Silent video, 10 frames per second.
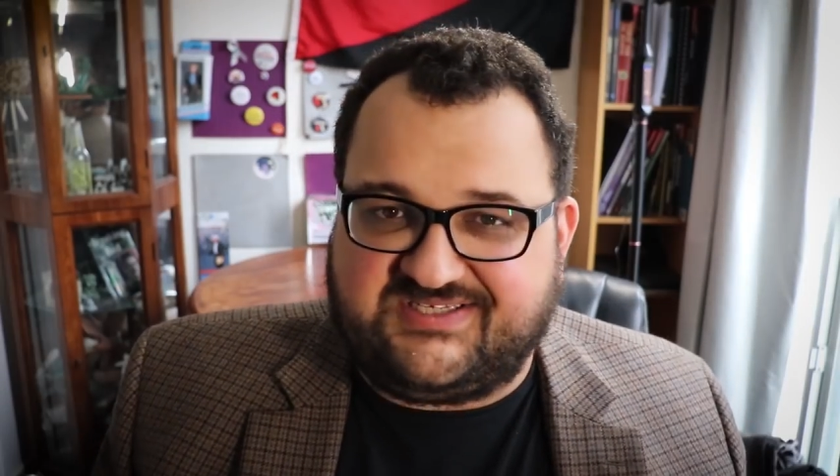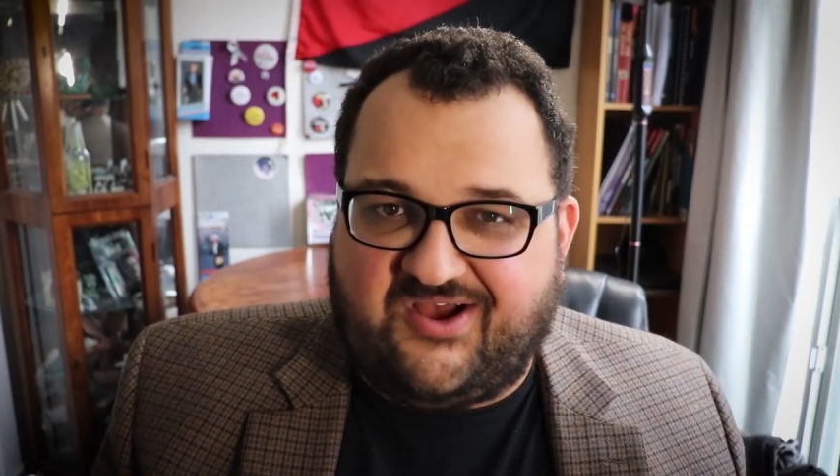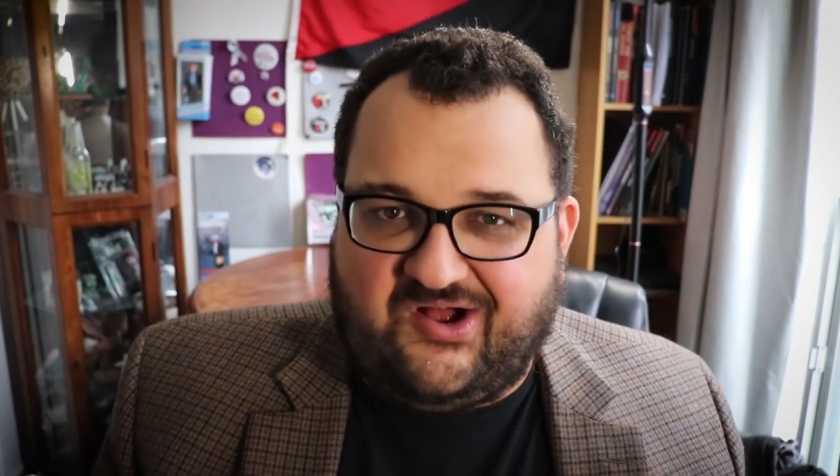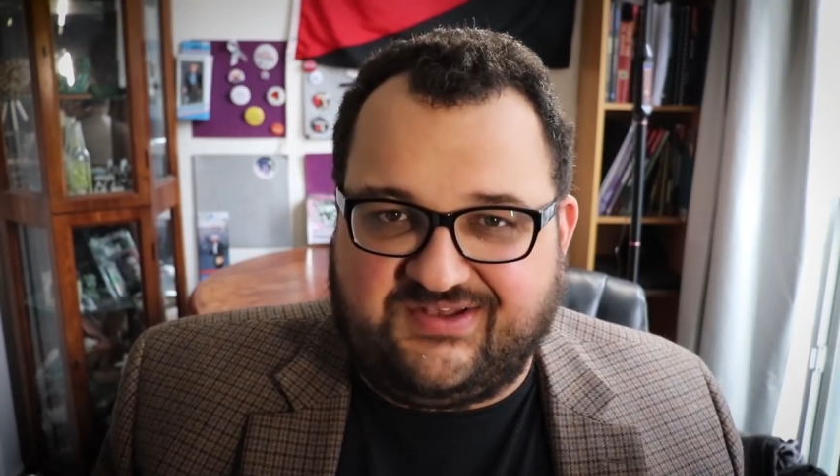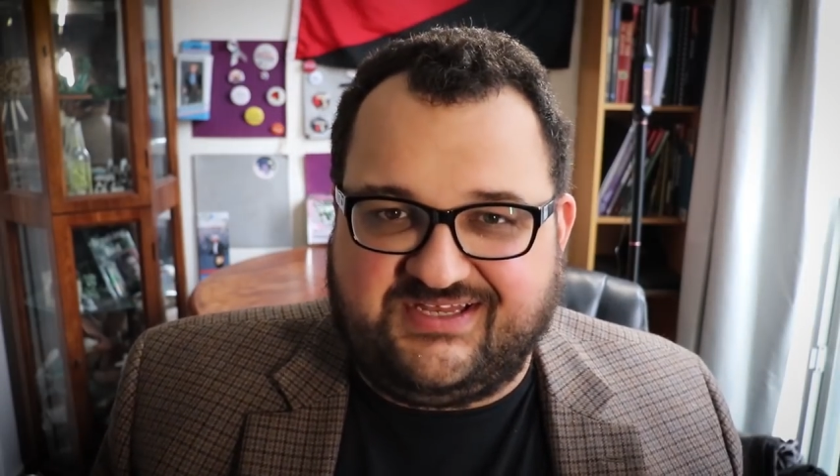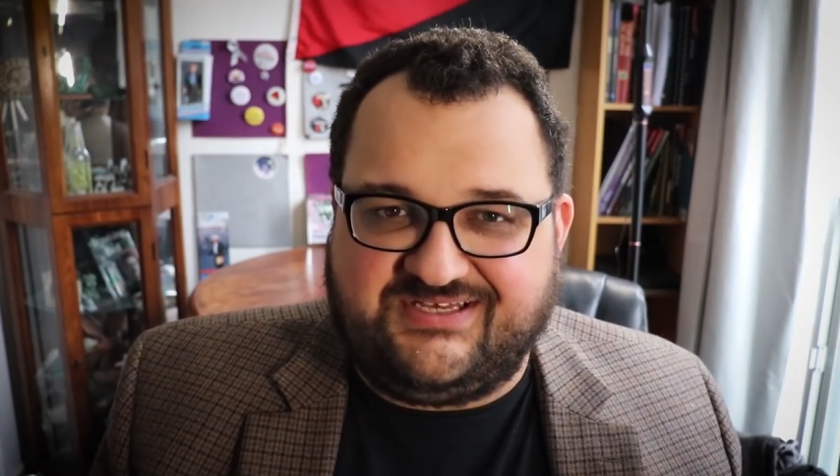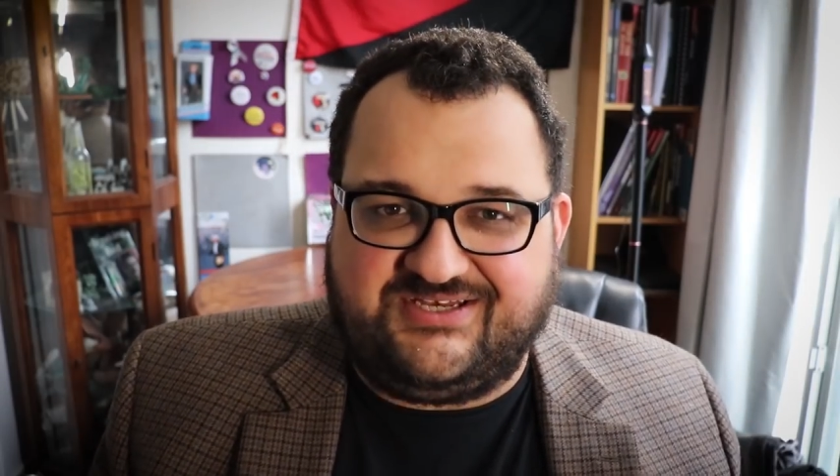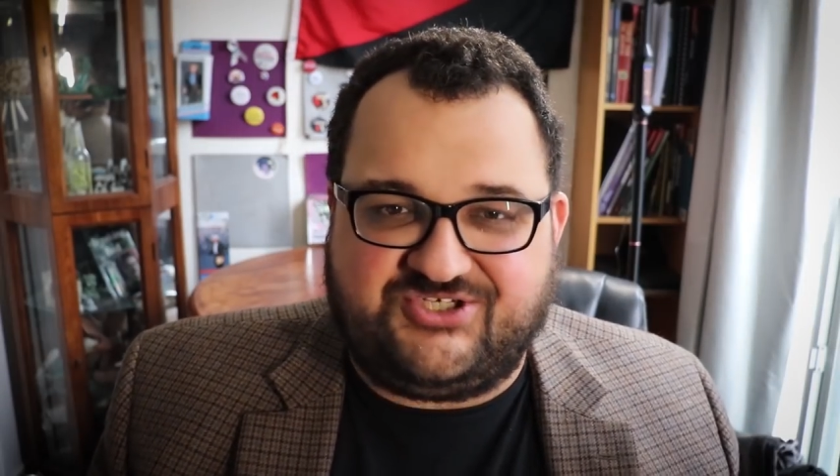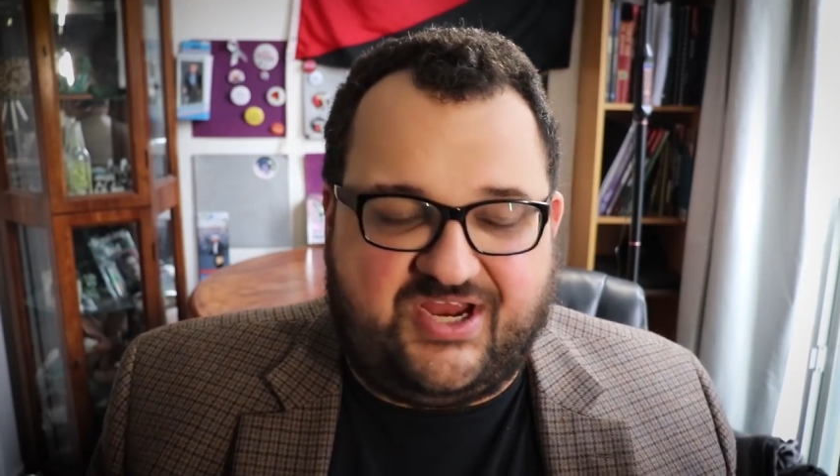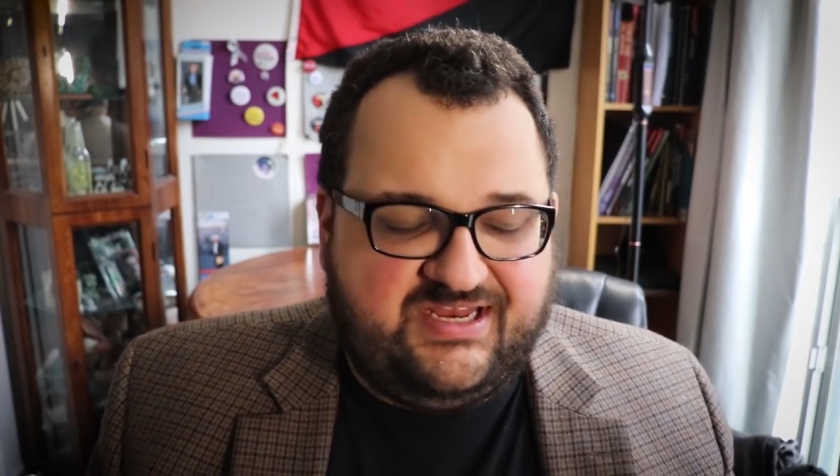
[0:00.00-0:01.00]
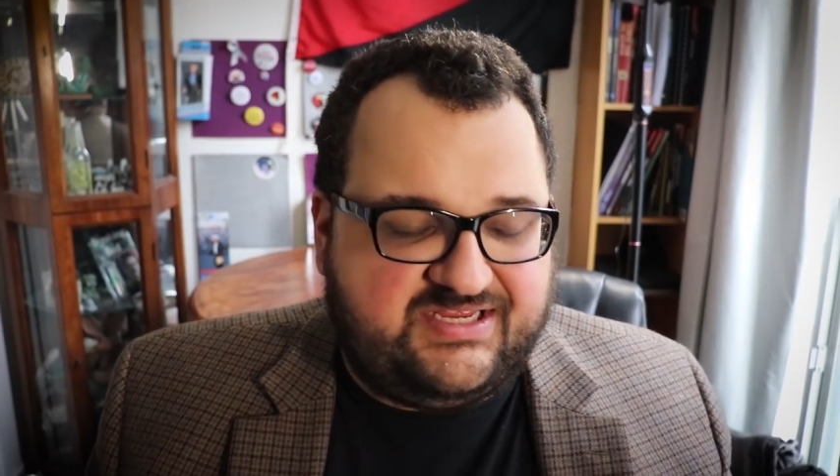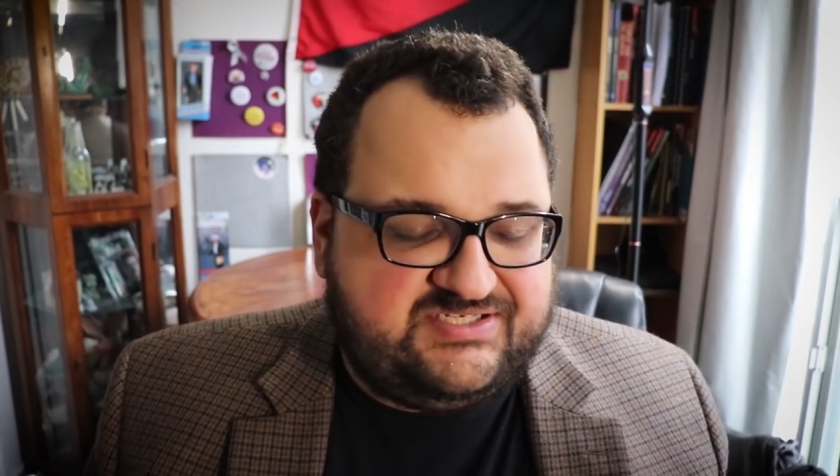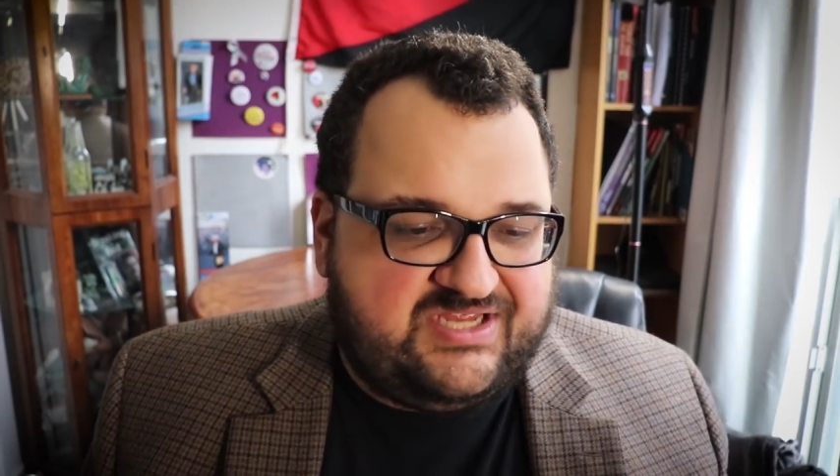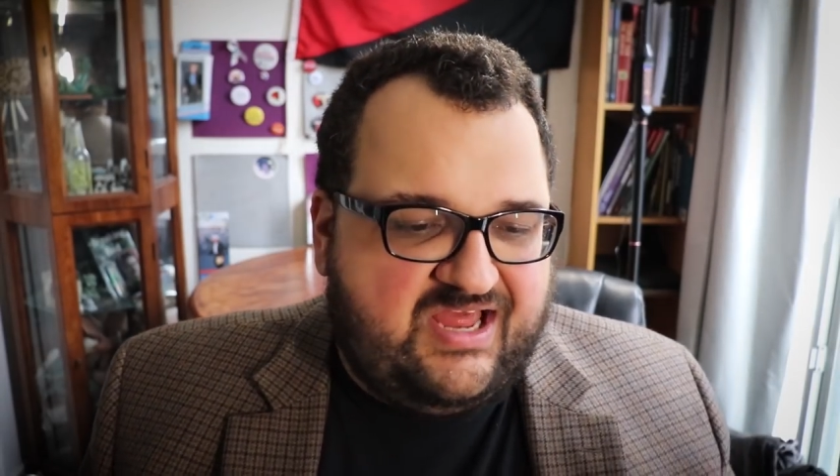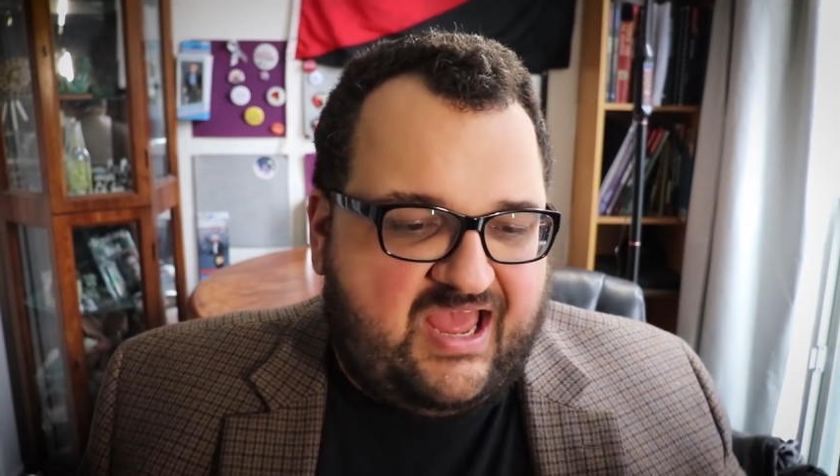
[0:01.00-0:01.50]
it's called in
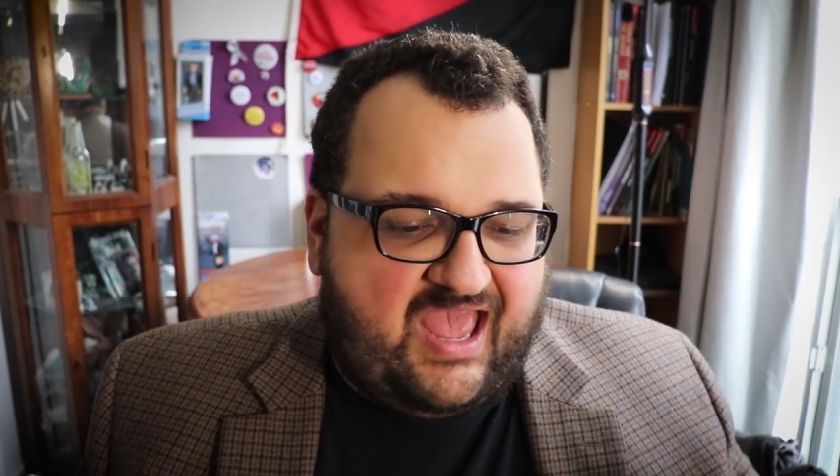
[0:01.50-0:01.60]
Chinese,